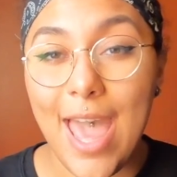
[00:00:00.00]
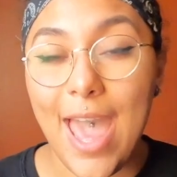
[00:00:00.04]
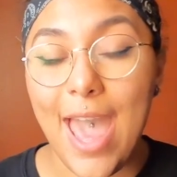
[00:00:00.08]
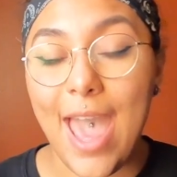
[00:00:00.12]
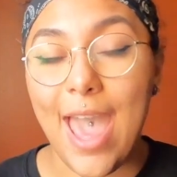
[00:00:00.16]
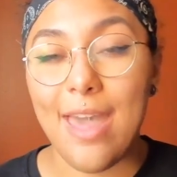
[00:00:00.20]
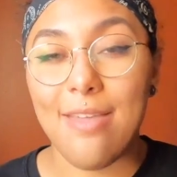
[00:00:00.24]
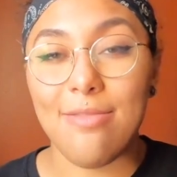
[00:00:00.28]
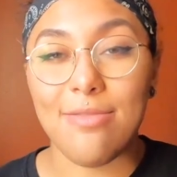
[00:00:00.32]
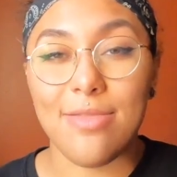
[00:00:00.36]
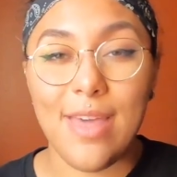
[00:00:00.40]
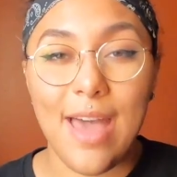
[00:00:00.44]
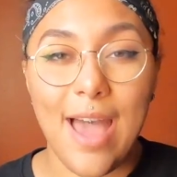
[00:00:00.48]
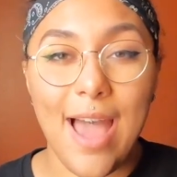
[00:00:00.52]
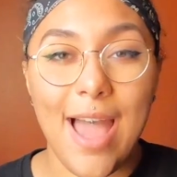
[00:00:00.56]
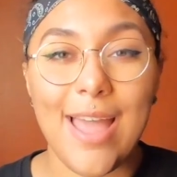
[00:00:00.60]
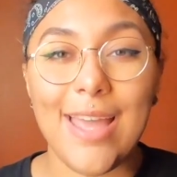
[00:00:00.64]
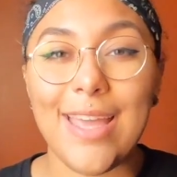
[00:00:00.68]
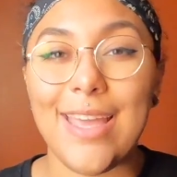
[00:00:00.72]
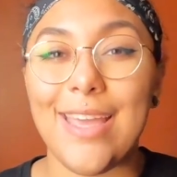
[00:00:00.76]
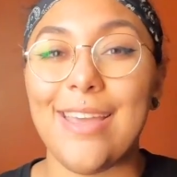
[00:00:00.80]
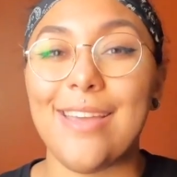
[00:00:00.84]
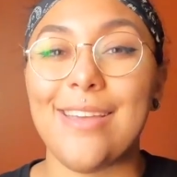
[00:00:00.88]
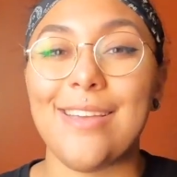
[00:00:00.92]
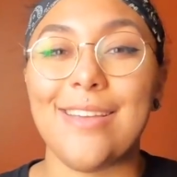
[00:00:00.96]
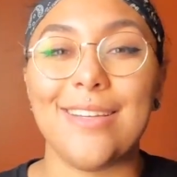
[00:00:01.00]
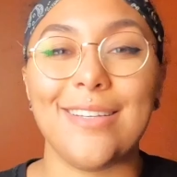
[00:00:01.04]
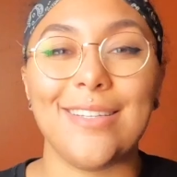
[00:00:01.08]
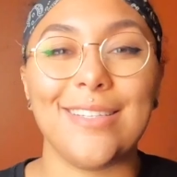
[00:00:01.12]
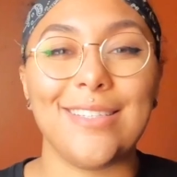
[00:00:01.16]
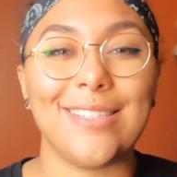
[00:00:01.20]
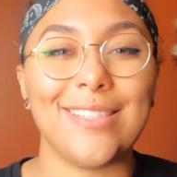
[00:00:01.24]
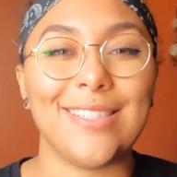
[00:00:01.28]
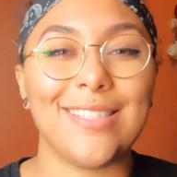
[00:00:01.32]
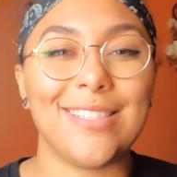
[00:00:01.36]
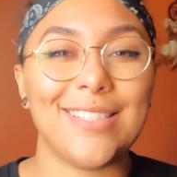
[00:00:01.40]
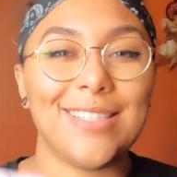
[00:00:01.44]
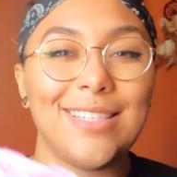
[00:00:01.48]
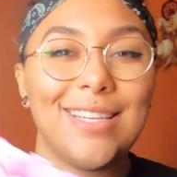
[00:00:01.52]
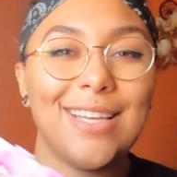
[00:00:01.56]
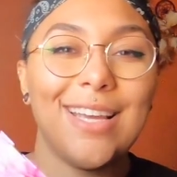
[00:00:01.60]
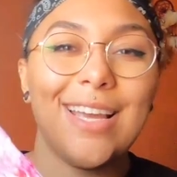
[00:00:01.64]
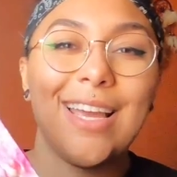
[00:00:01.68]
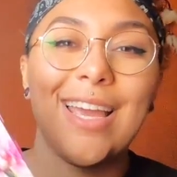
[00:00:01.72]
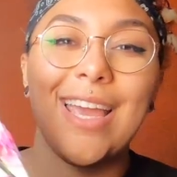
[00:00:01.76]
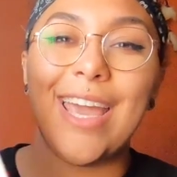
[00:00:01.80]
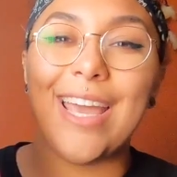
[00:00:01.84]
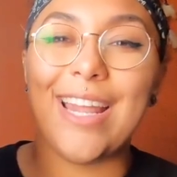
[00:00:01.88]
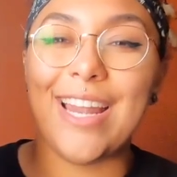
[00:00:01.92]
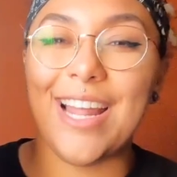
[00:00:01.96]
and that is
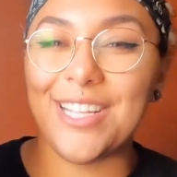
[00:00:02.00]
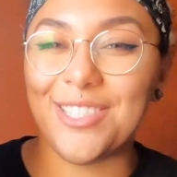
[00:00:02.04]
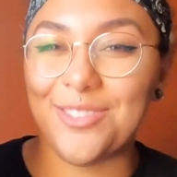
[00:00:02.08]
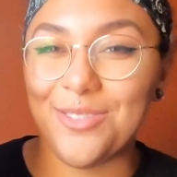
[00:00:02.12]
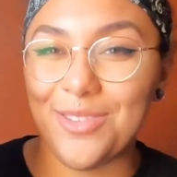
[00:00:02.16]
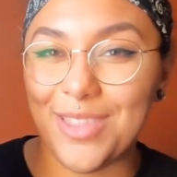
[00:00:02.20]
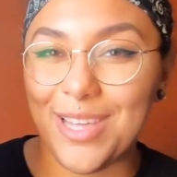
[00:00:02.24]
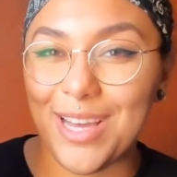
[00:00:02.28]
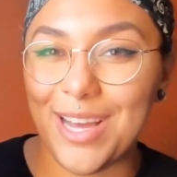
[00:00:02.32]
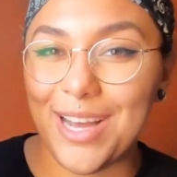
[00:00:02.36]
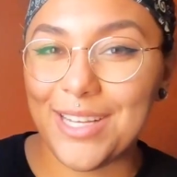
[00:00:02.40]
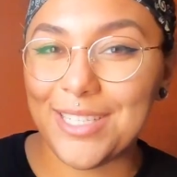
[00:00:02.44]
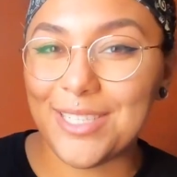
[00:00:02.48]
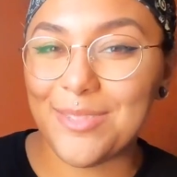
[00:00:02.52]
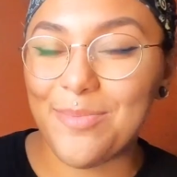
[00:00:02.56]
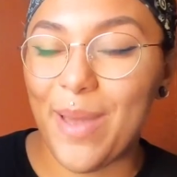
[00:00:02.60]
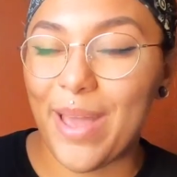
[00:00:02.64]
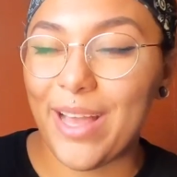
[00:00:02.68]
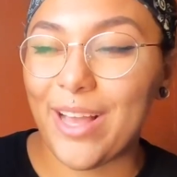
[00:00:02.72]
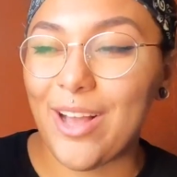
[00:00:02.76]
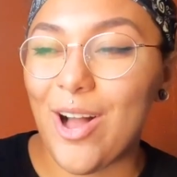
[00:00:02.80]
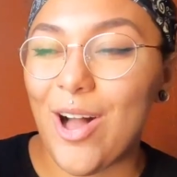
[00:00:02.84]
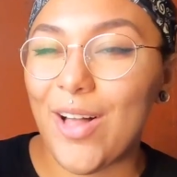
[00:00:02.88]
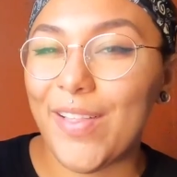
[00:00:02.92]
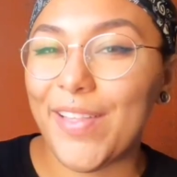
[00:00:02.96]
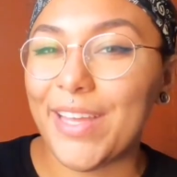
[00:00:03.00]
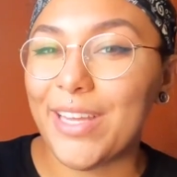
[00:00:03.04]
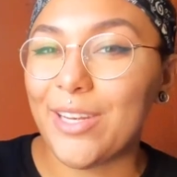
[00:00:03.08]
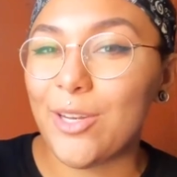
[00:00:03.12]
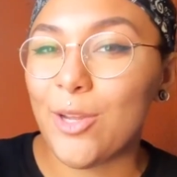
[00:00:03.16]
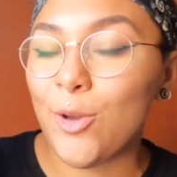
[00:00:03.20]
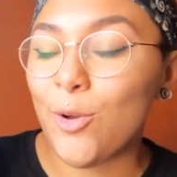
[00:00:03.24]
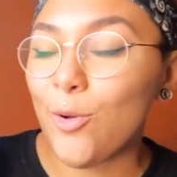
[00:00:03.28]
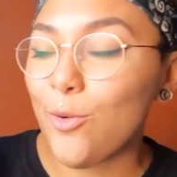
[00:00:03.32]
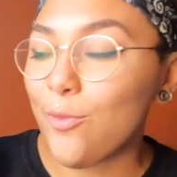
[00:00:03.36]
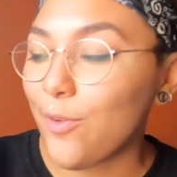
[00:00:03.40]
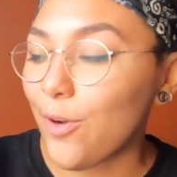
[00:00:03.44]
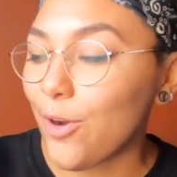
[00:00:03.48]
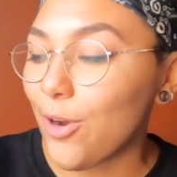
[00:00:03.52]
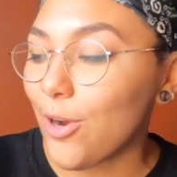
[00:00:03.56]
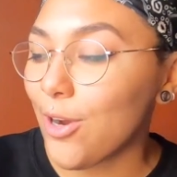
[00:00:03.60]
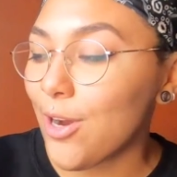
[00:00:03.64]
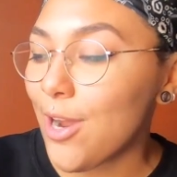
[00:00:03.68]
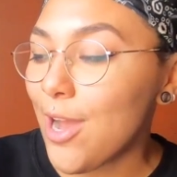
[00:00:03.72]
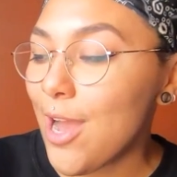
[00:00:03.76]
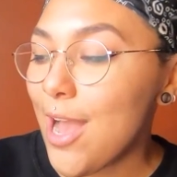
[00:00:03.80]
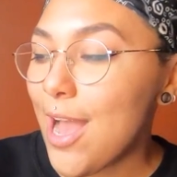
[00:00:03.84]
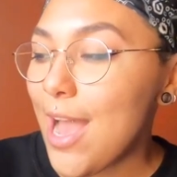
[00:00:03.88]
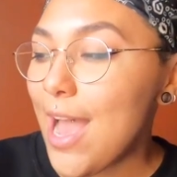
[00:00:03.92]
It Ends With Us by Colleen Hoover.